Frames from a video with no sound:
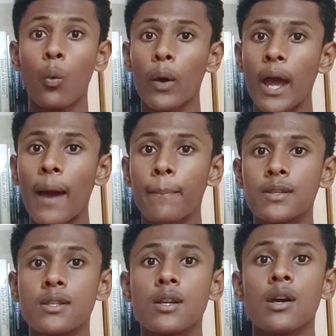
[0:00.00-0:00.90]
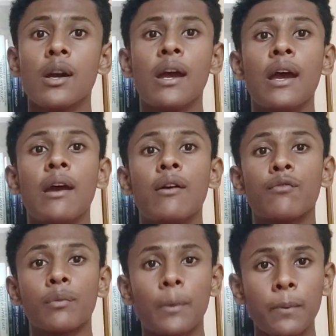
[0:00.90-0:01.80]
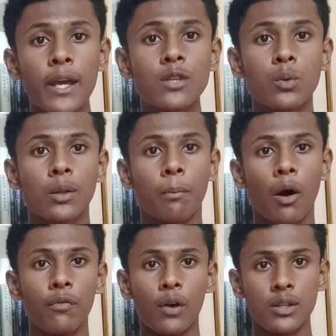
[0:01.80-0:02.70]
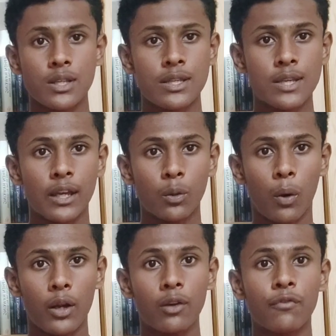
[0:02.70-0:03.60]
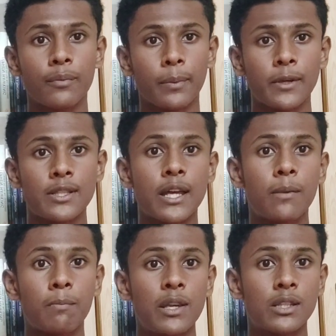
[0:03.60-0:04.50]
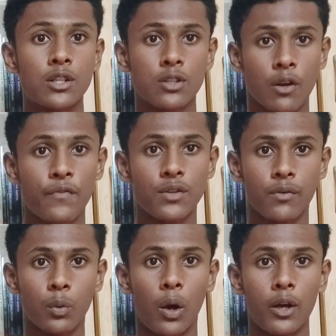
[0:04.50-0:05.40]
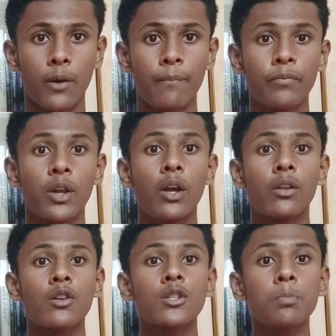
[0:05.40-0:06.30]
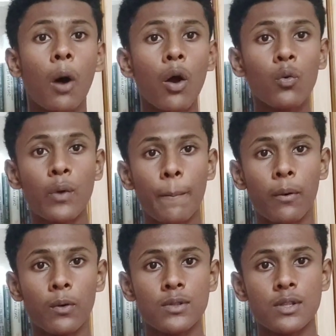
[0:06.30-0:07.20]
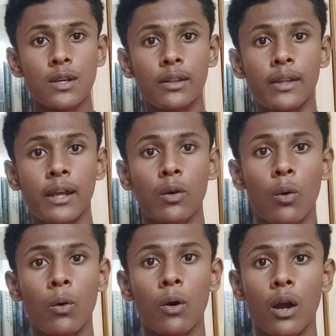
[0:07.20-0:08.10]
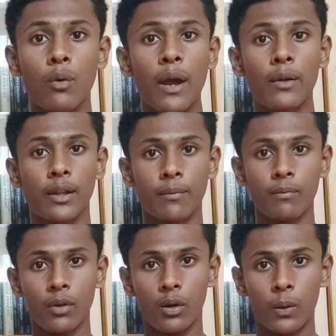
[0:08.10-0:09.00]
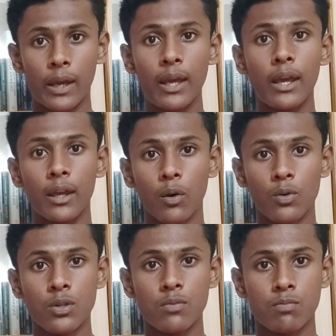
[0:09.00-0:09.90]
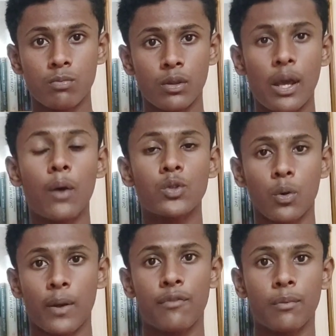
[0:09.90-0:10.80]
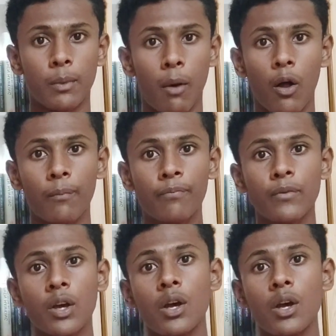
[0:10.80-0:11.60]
What happens? From the place where the ball falls inside the water, from the place that it meets the surface of the water, there are small ripples that go around it, okay? It goes the outer way from the ball.